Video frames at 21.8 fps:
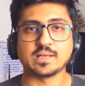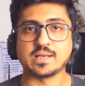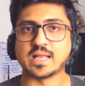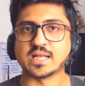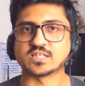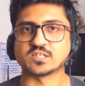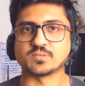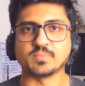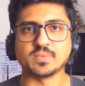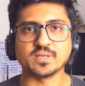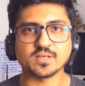
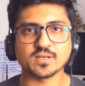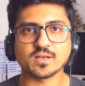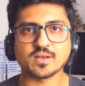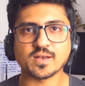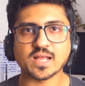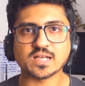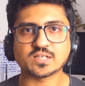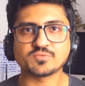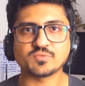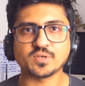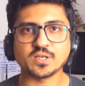Let's meet in the
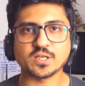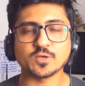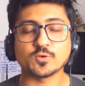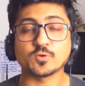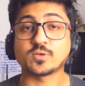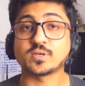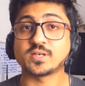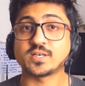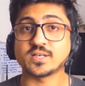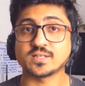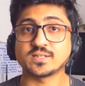next
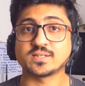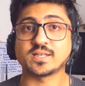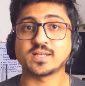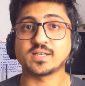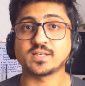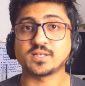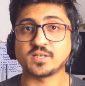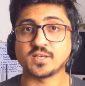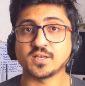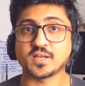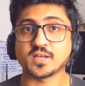video. Till
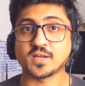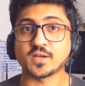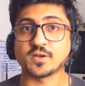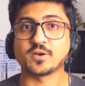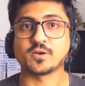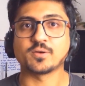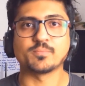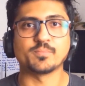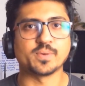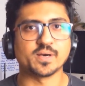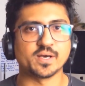then, take
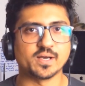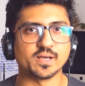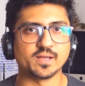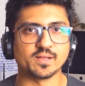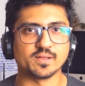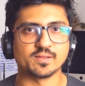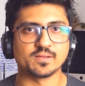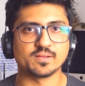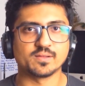care. Bye.